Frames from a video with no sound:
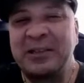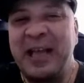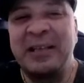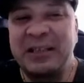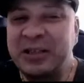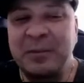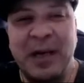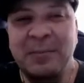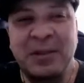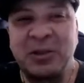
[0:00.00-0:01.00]
it's that
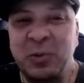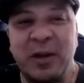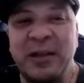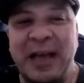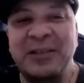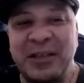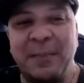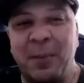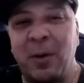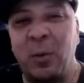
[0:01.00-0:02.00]
sometimes it's really that
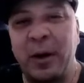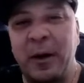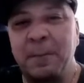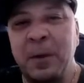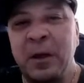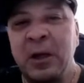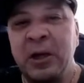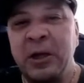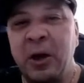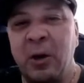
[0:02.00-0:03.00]
simple. Where
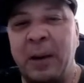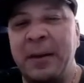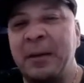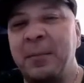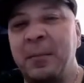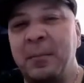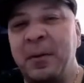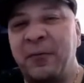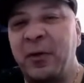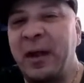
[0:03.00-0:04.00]
I mean,
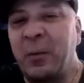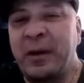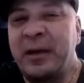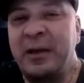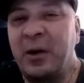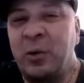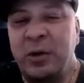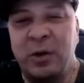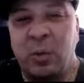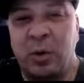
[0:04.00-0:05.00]
before that, we didn't know who
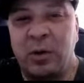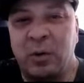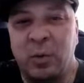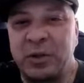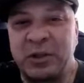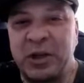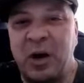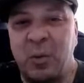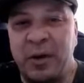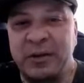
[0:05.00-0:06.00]
you were or what the
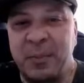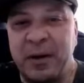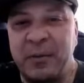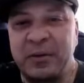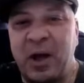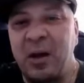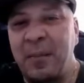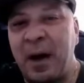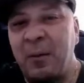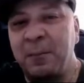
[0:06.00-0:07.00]
song was, but it was all
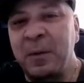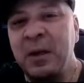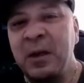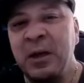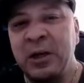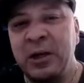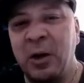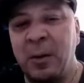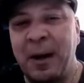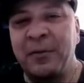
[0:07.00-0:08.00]
about
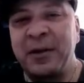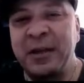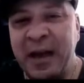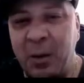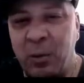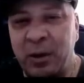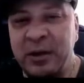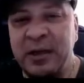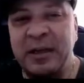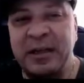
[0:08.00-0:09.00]
about the
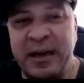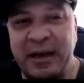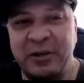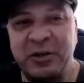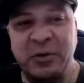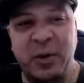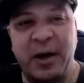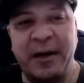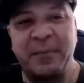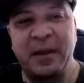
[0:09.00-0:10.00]
networking and the connections,
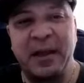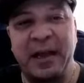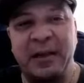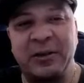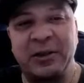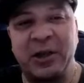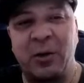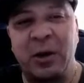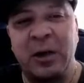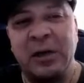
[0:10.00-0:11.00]
right? And
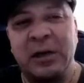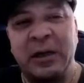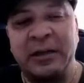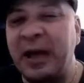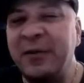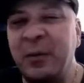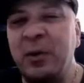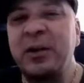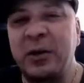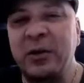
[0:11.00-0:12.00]
so it definitely
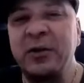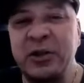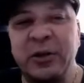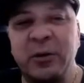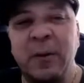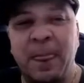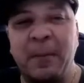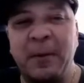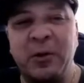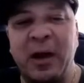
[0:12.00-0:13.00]
would encourage you.
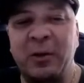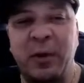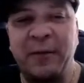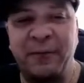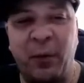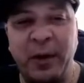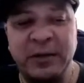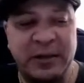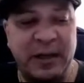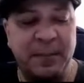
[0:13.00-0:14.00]
I mean, you got a great
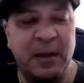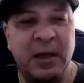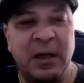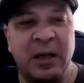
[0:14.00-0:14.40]
voice, and